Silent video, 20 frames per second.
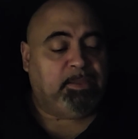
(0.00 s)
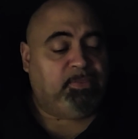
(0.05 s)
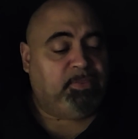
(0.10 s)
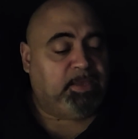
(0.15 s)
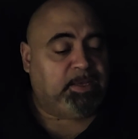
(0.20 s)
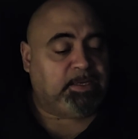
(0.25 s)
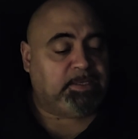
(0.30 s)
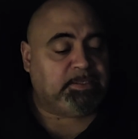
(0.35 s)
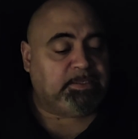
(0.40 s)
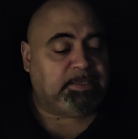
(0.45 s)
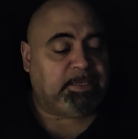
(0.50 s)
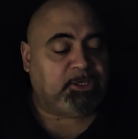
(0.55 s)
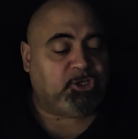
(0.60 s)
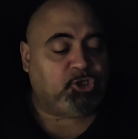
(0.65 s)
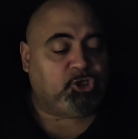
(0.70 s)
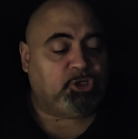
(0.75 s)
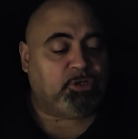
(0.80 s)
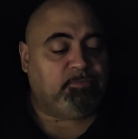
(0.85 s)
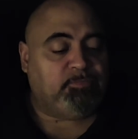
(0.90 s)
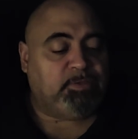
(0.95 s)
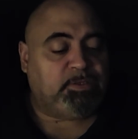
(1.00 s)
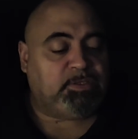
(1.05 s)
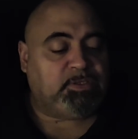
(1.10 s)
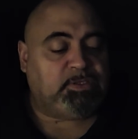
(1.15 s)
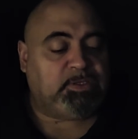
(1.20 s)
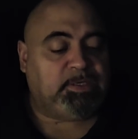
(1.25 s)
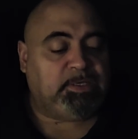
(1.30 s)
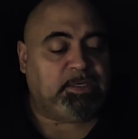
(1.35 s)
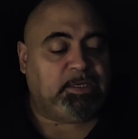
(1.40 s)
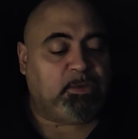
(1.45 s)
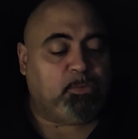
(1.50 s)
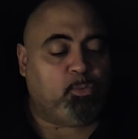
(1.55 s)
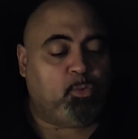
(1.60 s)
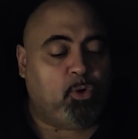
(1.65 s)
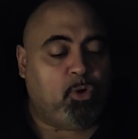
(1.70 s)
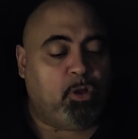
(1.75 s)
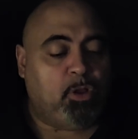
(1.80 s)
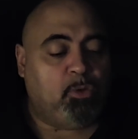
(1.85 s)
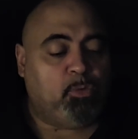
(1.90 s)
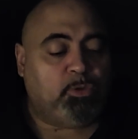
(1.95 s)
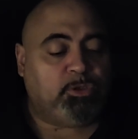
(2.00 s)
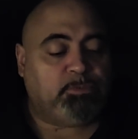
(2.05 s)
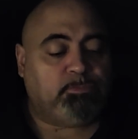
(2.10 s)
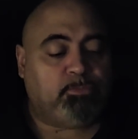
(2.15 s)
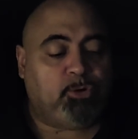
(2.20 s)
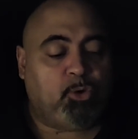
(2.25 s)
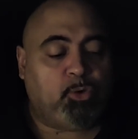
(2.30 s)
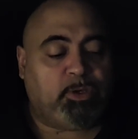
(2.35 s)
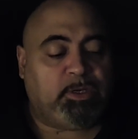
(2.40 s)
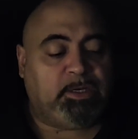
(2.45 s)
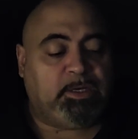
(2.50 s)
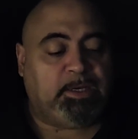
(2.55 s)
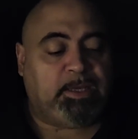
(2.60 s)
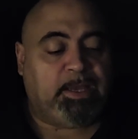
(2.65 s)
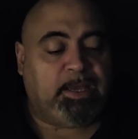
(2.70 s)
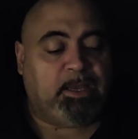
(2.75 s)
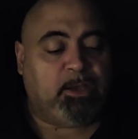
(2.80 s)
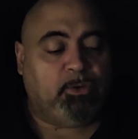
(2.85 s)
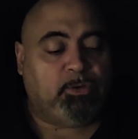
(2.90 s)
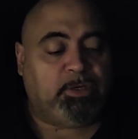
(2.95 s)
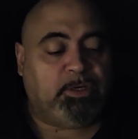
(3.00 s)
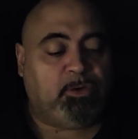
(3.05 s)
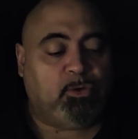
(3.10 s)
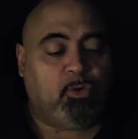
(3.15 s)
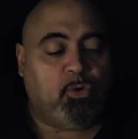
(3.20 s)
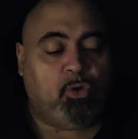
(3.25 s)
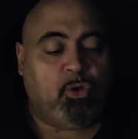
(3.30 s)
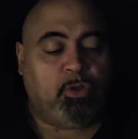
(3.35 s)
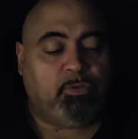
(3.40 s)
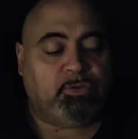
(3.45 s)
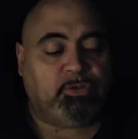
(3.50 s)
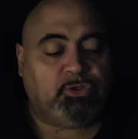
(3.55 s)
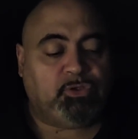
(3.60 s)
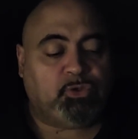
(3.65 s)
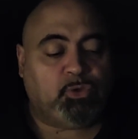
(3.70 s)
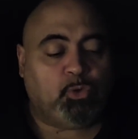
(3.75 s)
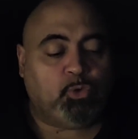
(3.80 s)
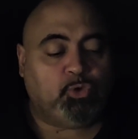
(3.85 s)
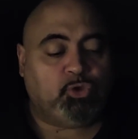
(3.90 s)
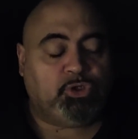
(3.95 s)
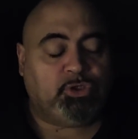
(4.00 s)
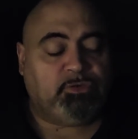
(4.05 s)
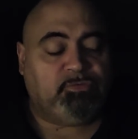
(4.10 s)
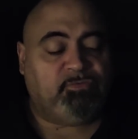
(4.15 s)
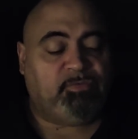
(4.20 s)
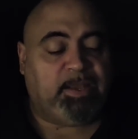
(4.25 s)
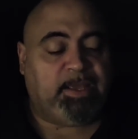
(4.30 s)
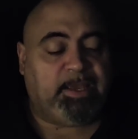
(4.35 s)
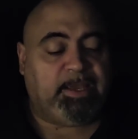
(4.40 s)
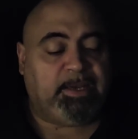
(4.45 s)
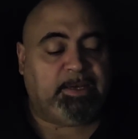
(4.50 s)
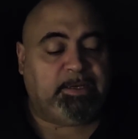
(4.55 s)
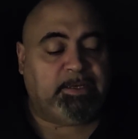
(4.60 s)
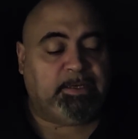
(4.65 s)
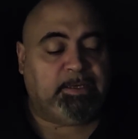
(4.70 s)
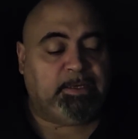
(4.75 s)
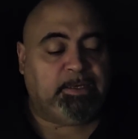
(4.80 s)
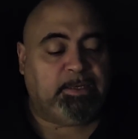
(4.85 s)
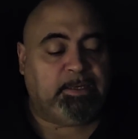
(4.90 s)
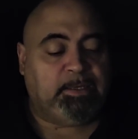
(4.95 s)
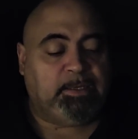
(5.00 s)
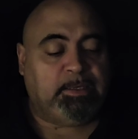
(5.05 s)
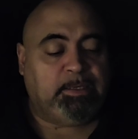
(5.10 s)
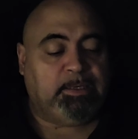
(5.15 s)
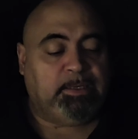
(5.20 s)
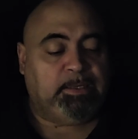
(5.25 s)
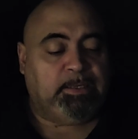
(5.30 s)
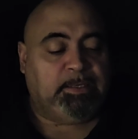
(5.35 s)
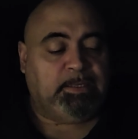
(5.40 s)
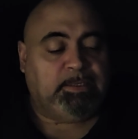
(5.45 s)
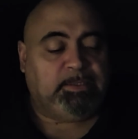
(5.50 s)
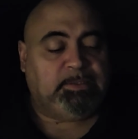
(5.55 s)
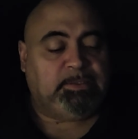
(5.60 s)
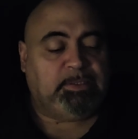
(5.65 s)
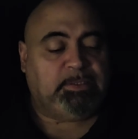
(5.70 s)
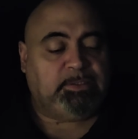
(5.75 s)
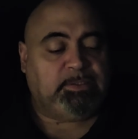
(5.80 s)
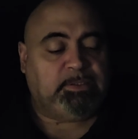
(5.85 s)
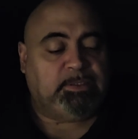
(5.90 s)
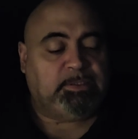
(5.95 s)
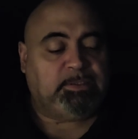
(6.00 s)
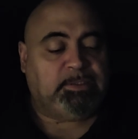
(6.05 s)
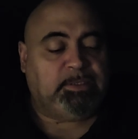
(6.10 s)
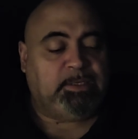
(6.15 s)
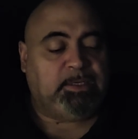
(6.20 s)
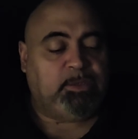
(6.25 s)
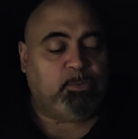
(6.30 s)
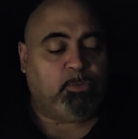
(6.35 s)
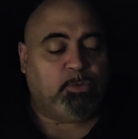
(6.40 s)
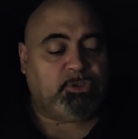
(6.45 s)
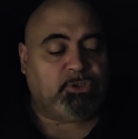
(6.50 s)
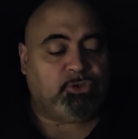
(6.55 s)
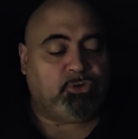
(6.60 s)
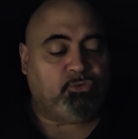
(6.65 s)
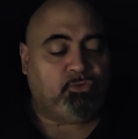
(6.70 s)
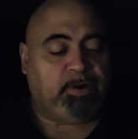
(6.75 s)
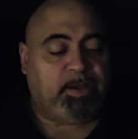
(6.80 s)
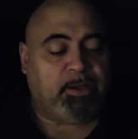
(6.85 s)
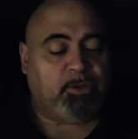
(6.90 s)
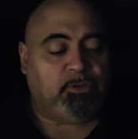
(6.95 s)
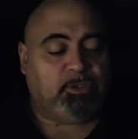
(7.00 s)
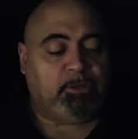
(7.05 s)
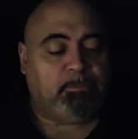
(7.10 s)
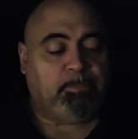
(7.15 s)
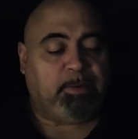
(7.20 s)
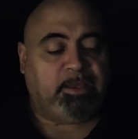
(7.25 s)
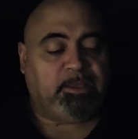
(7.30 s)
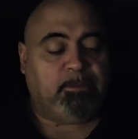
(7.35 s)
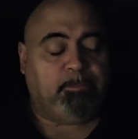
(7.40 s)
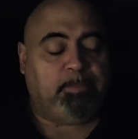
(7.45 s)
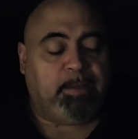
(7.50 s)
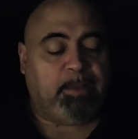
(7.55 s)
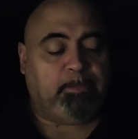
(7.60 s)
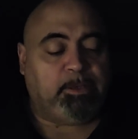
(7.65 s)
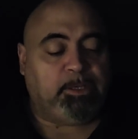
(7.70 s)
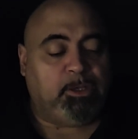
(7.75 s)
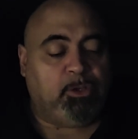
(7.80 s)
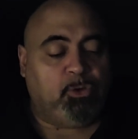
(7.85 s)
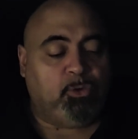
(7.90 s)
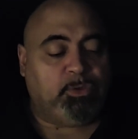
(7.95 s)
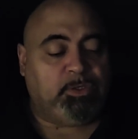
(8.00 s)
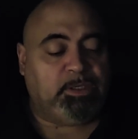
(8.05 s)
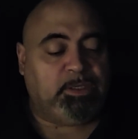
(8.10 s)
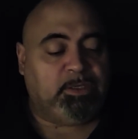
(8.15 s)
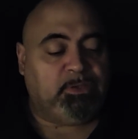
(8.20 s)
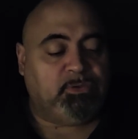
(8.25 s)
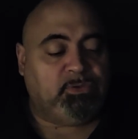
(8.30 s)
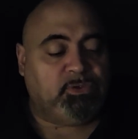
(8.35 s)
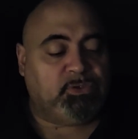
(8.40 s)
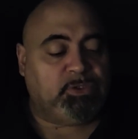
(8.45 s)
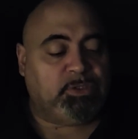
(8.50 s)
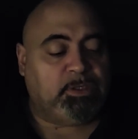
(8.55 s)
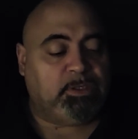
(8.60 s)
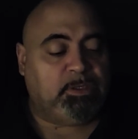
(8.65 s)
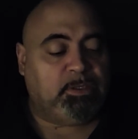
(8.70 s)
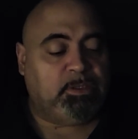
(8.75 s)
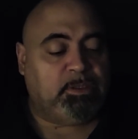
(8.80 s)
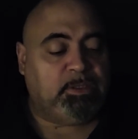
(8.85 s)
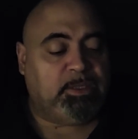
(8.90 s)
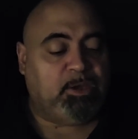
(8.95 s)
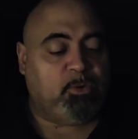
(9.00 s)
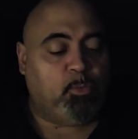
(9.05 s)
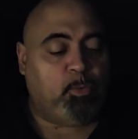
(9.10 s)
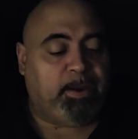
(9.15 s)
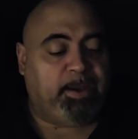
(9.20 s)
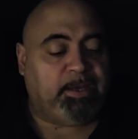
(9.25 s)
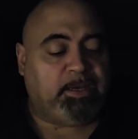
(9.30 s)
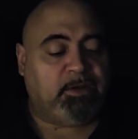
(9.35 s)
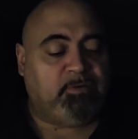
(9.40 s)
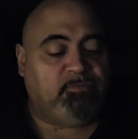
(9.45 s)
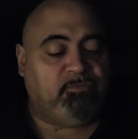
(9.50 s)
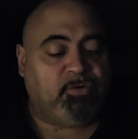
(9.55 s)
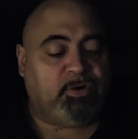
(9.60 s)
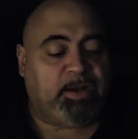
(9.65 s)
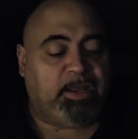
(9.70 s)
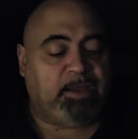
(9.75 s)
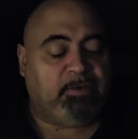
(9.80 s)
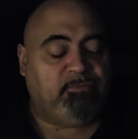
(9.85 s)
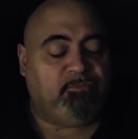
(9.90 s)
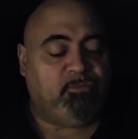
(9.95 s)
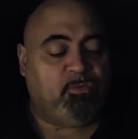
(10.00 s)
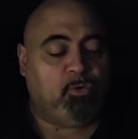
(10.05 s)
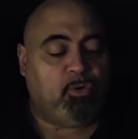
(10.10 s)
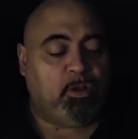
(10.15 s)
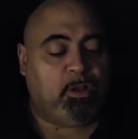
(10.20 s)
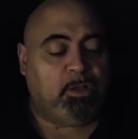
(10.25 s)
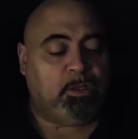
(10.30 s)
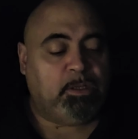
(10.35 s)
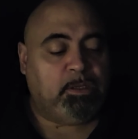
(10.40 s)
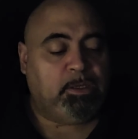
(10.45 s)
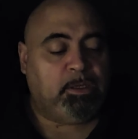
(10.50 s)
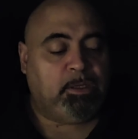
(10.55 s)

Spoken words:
Then a section of the city wall was broken down, and all the soldiers fled. Since the city was surrounded by the Babylonians, they waited for nightfall.